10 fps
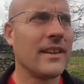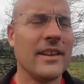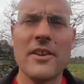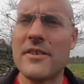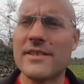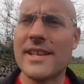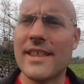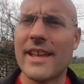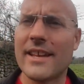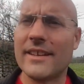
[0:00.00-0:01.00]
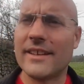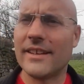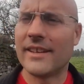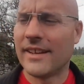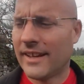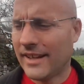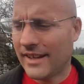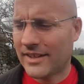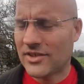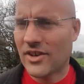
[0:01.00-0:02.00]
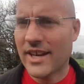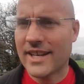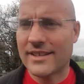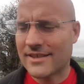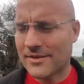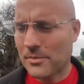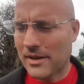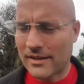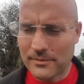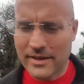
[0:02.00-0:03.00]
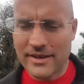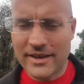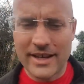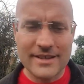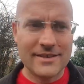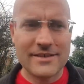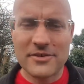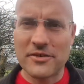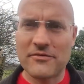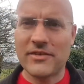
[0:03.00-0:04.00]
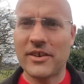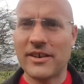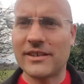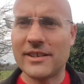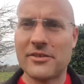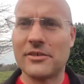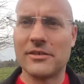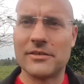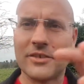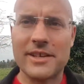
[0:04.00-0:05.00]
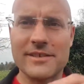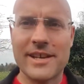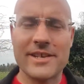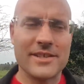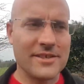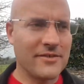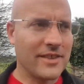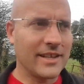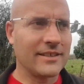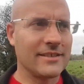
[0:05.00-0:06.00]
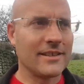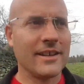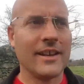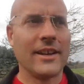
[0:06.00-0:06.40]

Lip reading: know, you see that in Chinese as well, where you get sort of very literal translations of things